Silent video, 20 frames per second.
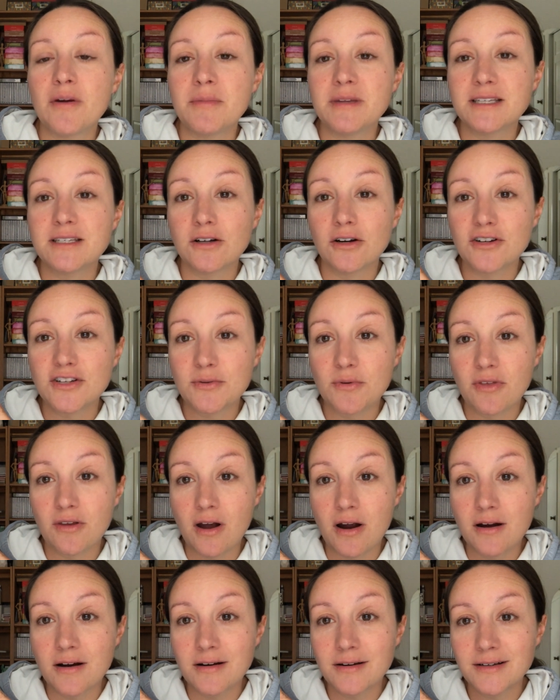it starts with
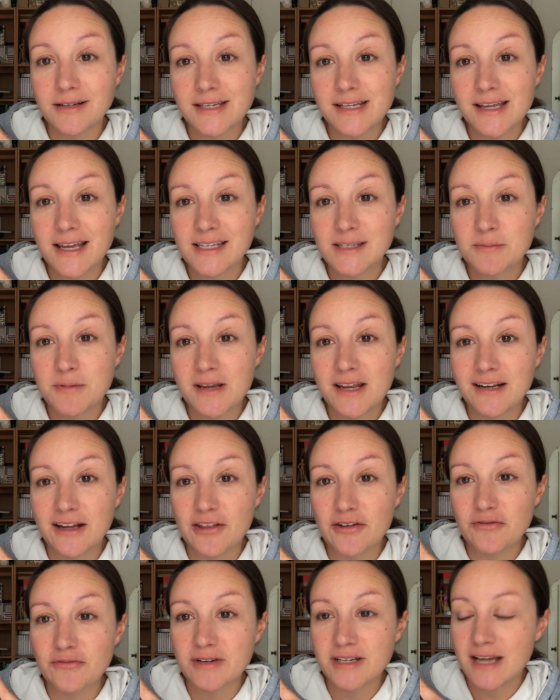Art DSP,
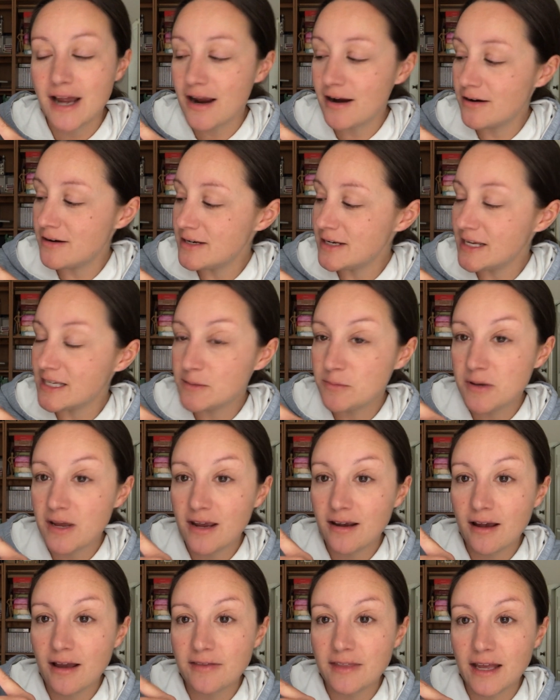another retired DSP. I
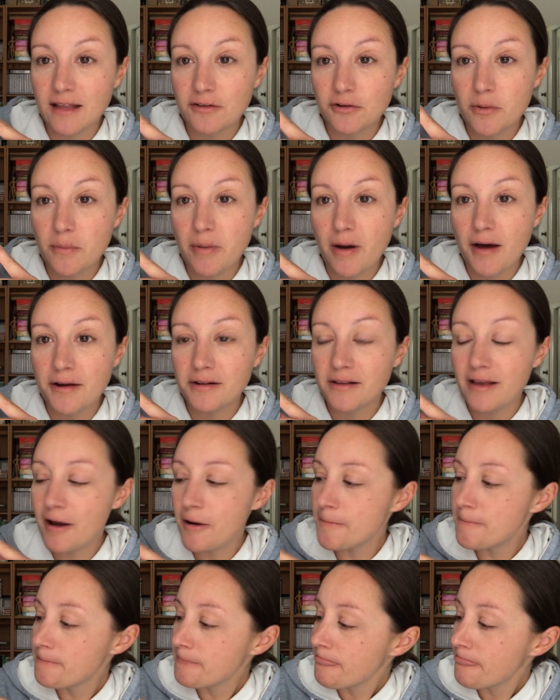cut that little bottle out.